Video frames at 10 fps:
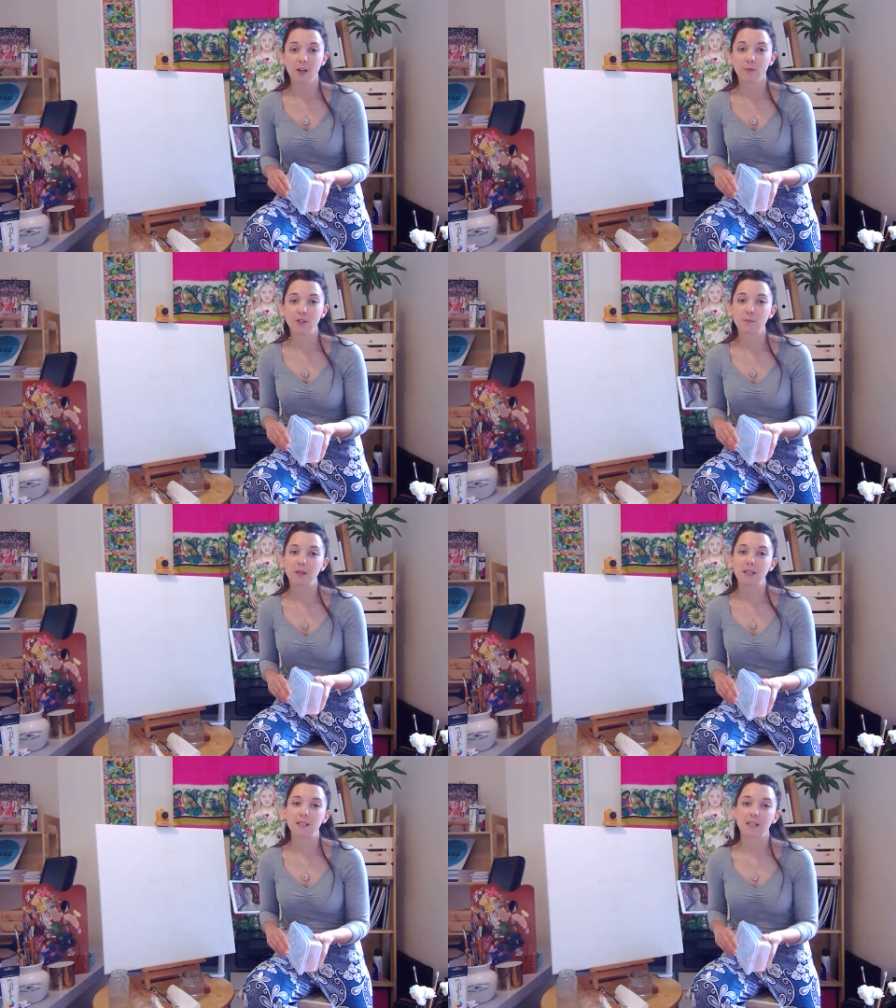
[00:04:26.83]
which
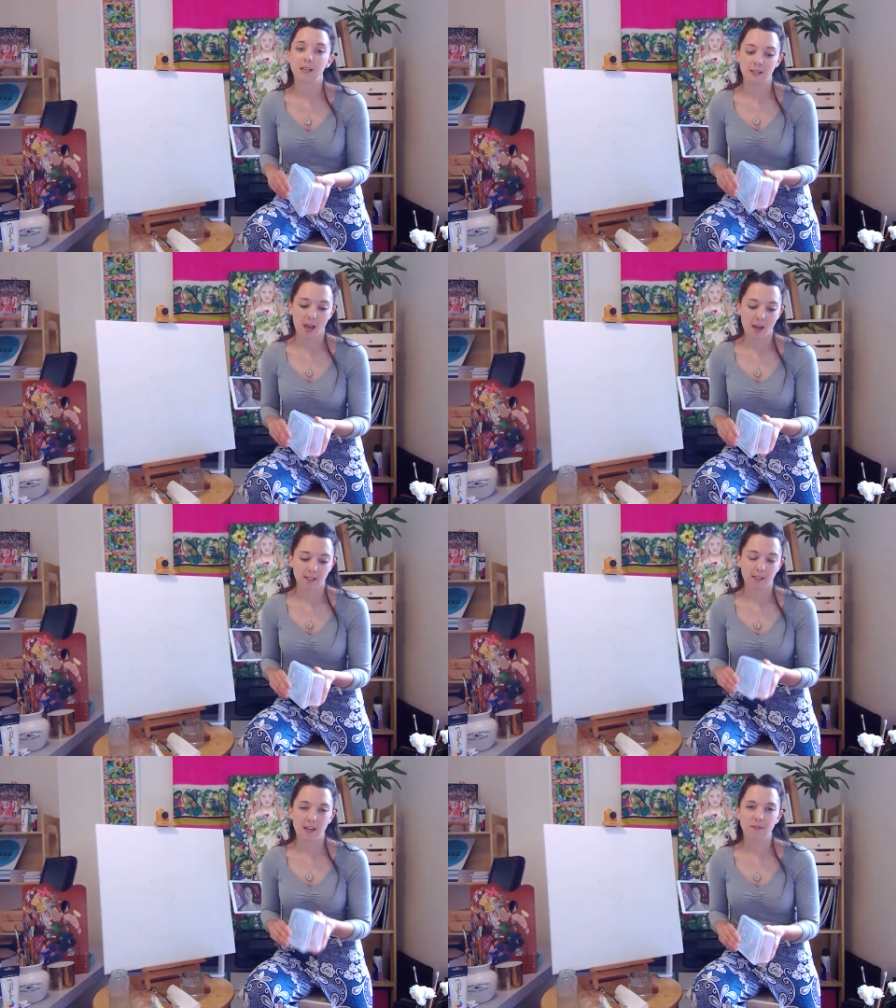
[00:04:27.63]
means that they
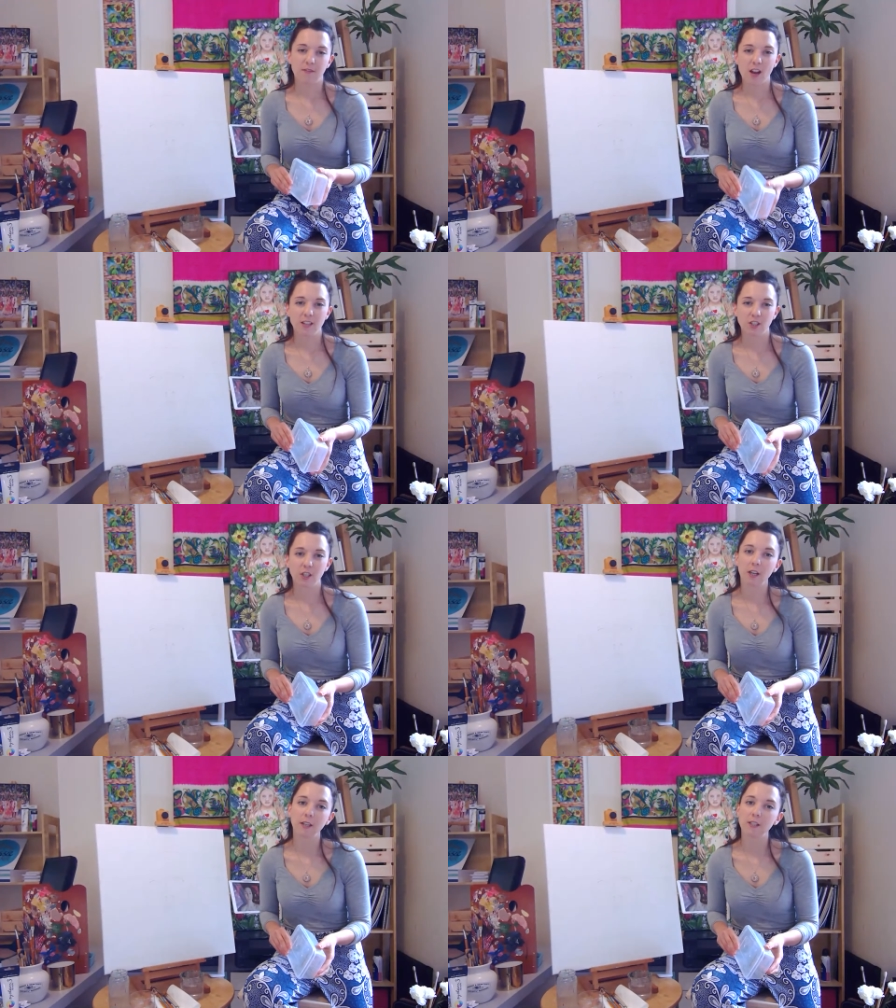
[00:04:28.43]
stay fresh.